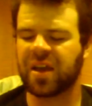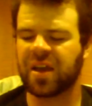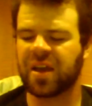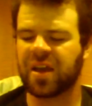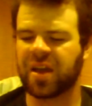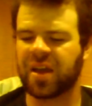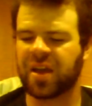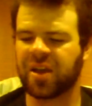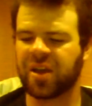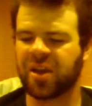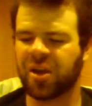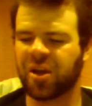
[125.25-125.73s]

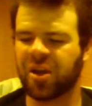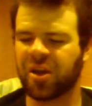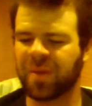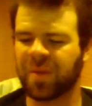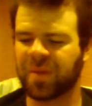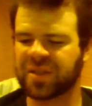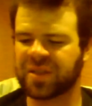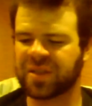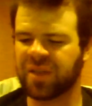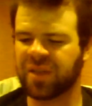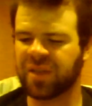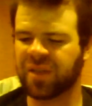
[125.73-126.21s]
I got all
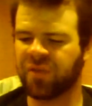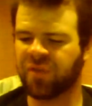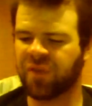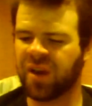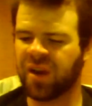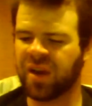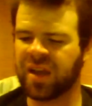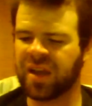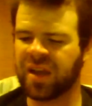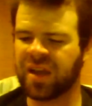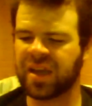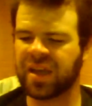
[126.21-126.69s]
my stuff
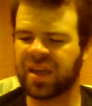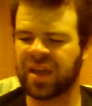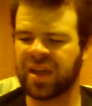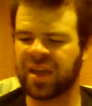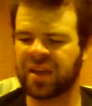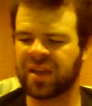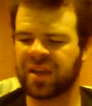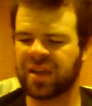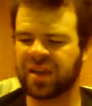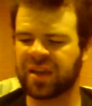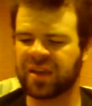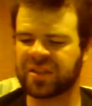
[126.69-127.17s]
ready
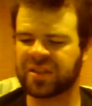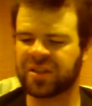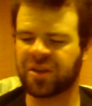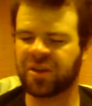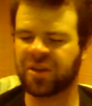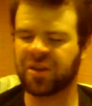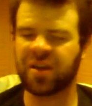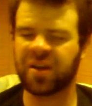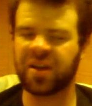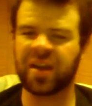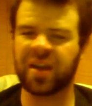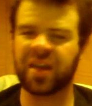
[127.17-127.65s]
and I
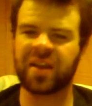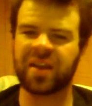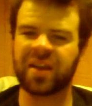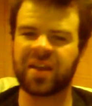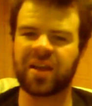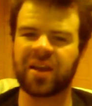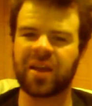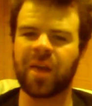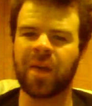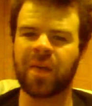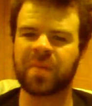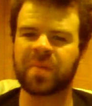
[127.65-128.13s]
started
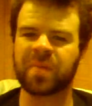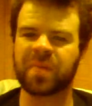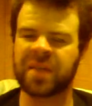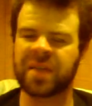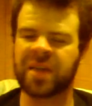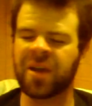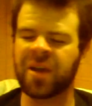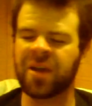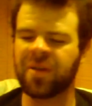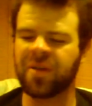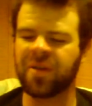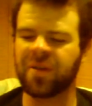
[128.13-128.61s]
heading
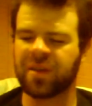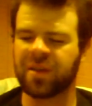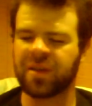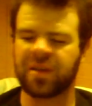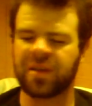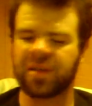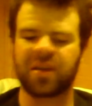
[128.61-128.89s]
uptown.